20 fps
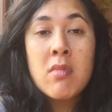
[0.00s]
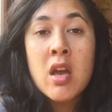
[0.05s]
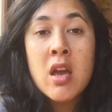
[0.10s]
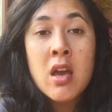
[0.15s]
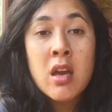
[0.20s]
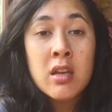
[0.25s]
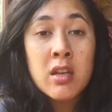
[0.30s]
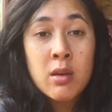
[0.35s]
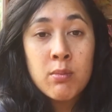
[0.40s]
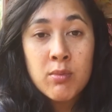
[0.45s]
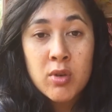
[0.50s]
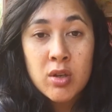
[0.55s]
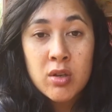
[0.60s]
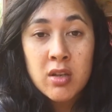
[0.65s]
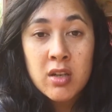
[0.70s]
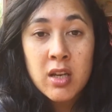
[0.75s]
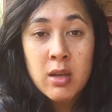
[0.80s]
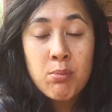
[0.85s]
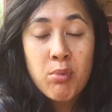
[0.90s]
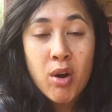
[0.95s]
a
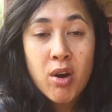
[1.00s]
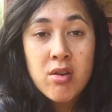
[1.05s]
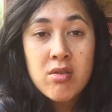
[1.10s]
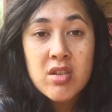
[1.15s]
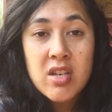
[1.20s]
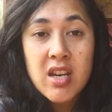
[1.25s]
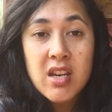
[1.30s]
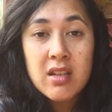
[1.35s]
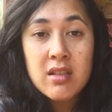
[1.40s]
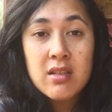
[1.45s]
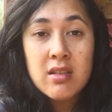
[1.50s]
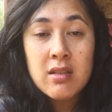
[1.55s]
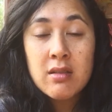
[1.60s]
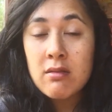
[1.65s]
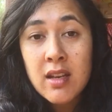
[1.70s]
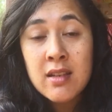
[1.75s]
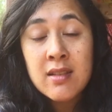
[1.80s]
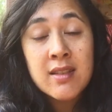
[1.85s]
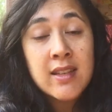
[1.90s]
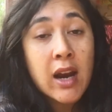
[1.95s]
community project,
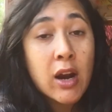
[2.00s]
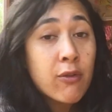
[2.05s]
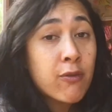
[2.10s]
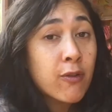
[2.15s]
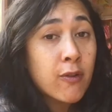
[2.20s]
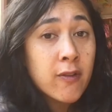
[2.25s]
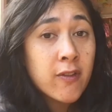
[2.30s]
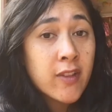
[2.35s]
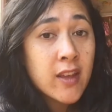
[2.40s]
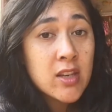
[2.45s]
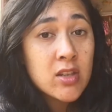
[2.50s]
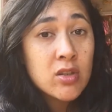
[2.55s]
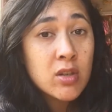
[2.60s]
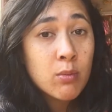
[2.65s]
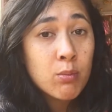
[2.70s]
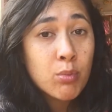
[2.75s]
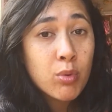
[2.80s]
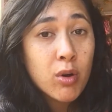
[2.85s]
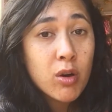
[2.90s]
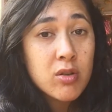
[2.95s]
a
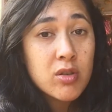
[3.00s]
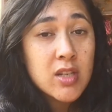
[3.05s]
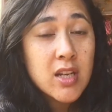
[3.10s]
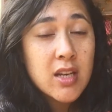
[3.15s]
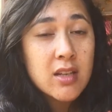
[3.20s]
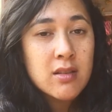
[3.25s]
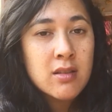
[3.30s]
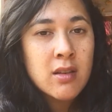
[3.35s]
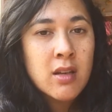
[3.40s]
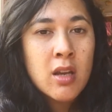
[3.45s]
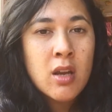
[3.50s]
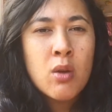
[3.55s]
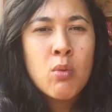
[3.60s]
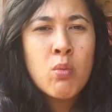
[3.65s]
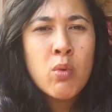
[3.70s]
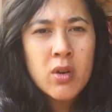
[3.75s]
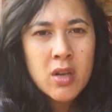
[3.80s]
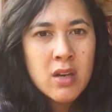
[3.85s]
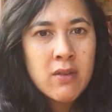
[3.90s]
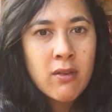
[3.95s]
self-reflection project.
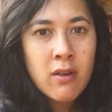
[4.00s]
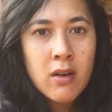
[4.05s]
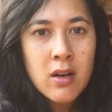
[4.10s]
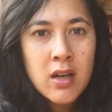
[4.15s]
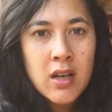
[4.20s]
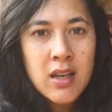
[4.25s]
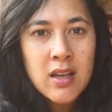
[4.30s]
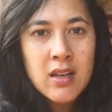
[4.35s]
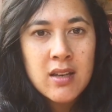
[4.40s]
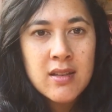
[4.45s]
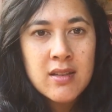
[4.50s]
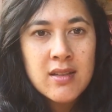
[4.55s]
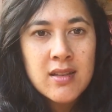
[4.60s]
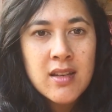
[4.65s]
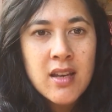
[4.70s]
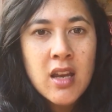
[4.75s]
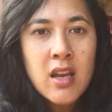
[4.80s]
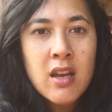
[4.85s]
Whatever it is,